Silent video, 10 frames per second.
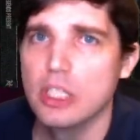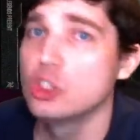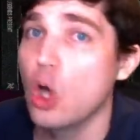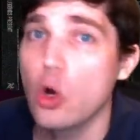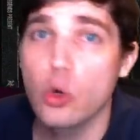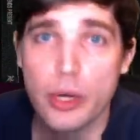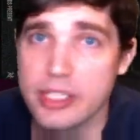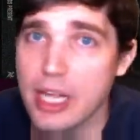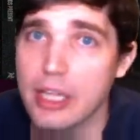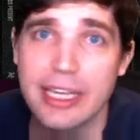Don't quick
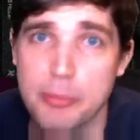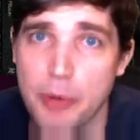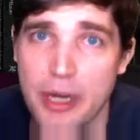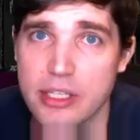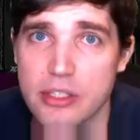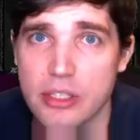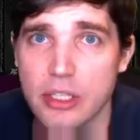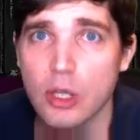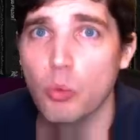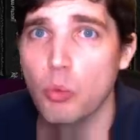sell any presents.
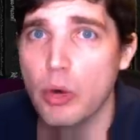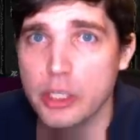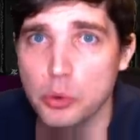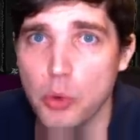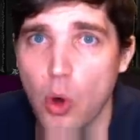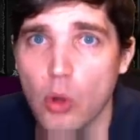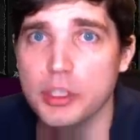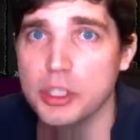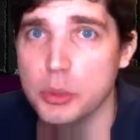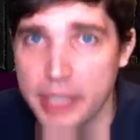What you
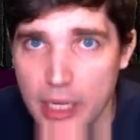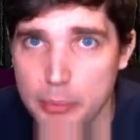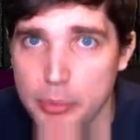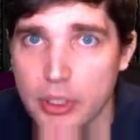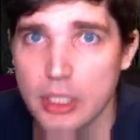roll, you keep.